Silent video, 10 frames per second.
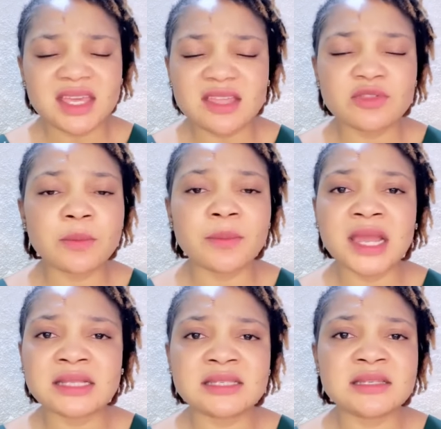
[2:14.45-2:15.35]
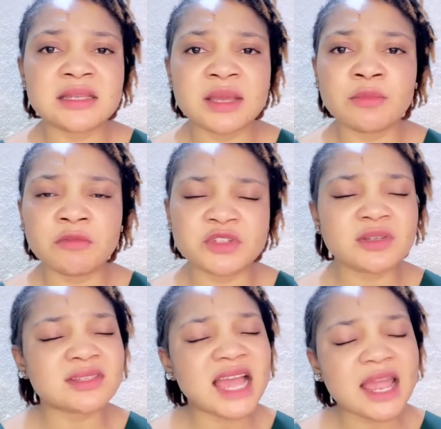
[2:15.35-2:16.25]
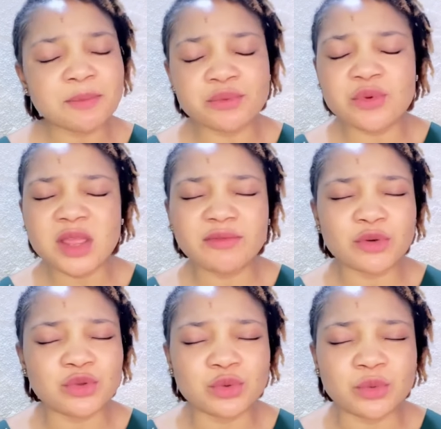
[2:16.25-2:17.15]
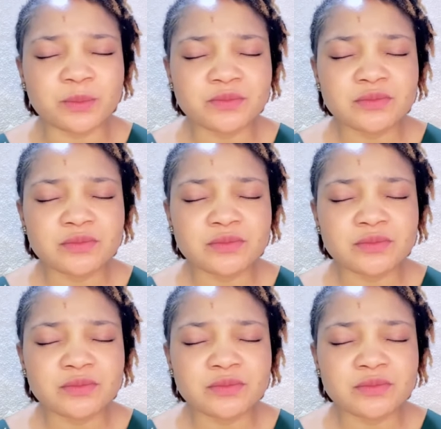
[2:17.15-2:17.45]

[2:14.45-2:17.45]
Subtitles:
in the mighty name of Jesus. I pray for you.